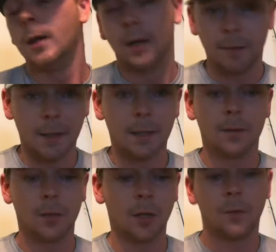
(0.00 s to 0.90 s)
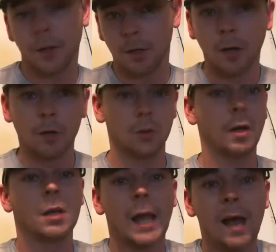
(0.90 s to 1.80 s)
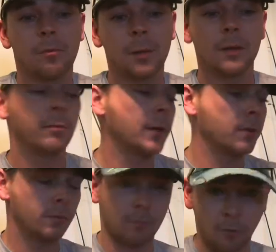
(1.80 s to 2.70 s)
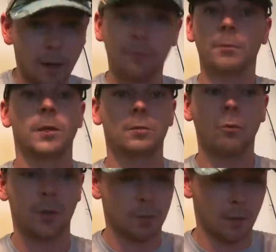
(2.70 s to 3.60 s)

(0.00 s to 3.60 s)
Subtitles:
And then, you know, there you go. You got live pinfish right from the source.